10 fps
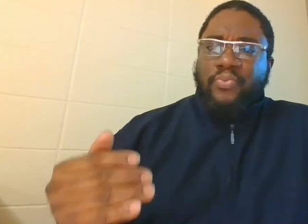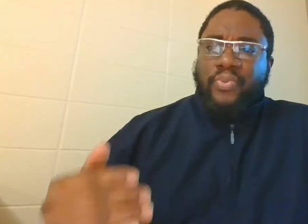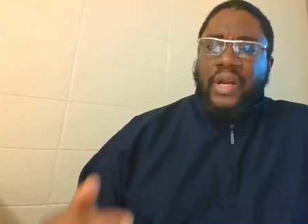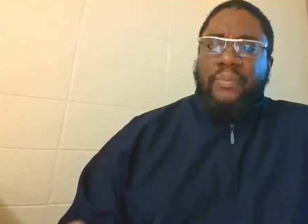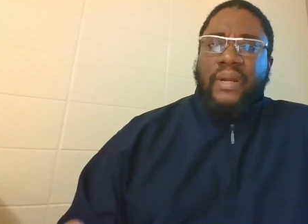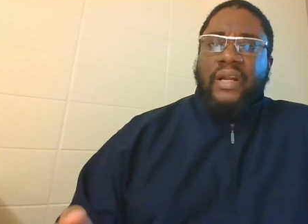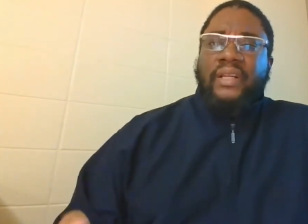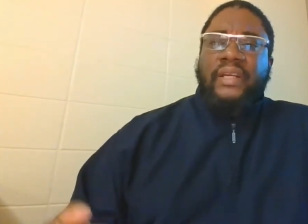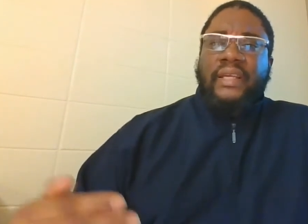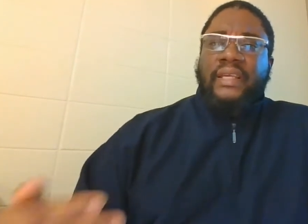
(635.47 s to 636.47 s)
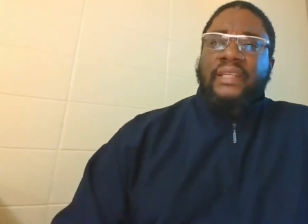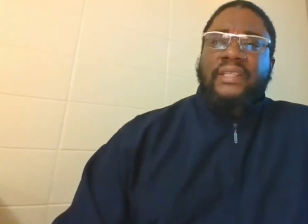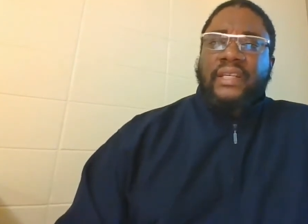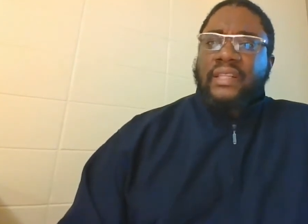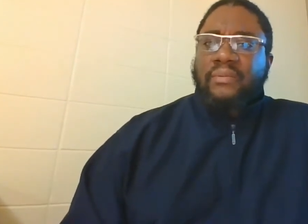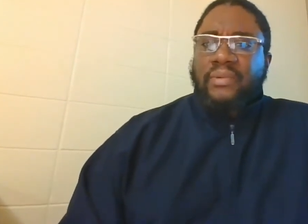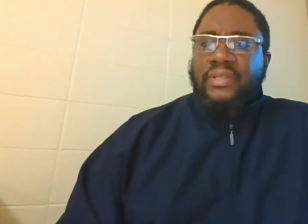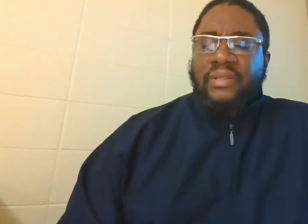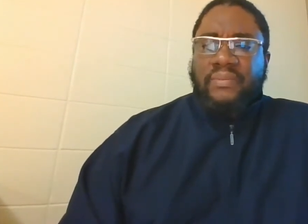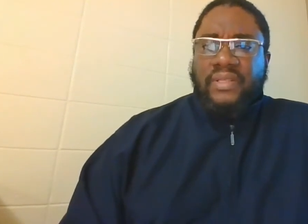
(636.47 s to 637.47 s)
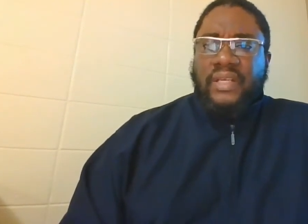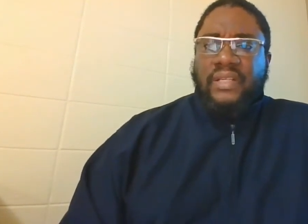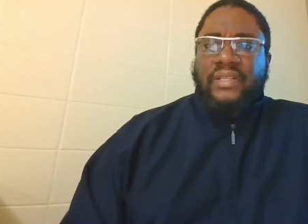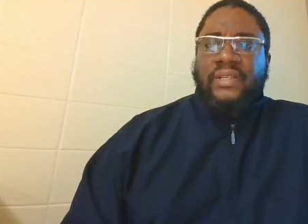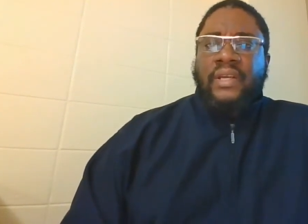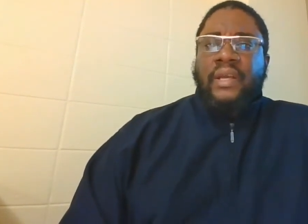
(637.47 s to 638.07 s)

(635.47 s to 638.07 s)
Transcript: primarily against other Muslim states.